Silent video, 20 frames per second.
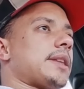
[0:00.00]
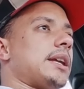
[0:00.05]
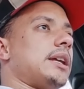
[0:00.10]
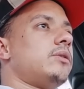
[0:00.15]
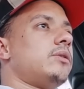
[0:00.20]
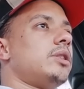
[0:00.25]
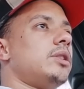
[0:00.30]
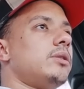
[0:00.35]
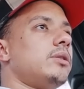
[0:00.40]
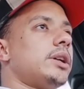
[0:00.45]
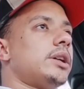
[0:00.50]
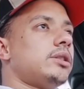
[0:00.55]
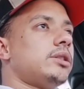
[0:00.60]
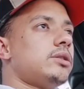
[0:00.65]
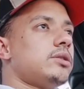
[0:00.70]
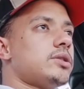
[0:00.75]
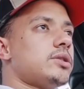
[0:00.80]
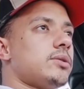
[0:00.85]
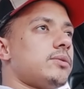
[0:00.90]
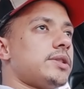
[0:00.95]
if you're looking
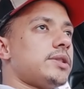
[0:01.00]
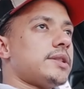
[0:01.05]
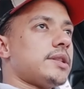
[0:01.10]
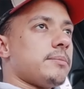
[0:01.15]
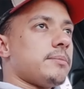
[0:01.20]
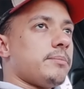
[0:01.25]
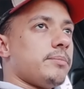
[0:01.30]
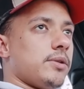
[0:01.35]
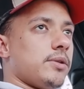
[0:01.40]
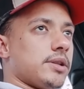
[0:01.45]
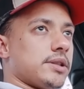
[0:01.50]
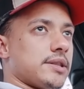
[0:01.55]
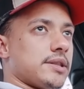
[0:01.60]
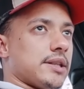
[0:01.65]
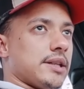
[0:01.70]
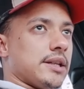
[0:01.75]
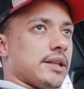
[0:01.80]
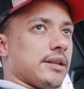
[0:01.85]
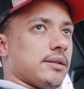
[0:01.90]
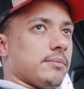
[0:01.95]
to source some parts
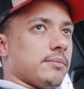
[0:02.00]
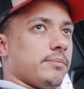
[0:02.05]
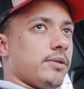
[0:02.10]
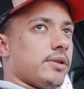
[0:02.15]
and